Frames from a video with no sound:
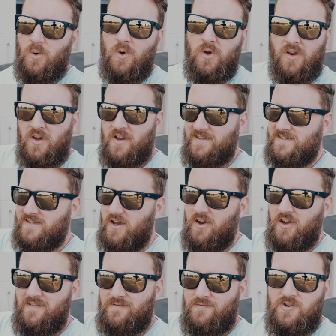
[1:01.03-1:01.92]
organise
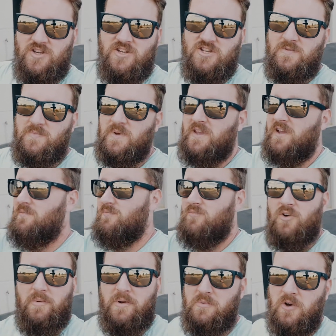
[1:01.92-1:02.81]
overseas shipping and
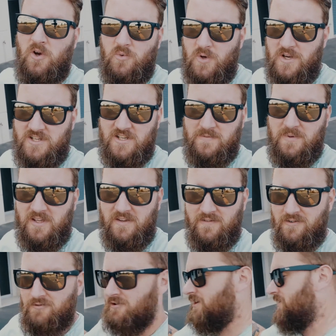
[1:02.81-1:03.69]
probably worldwide shipping
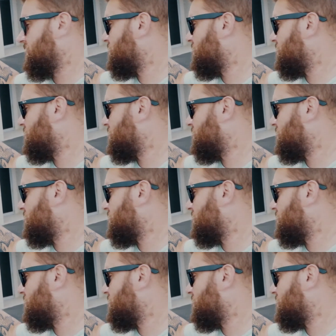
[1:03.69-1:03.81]
if you really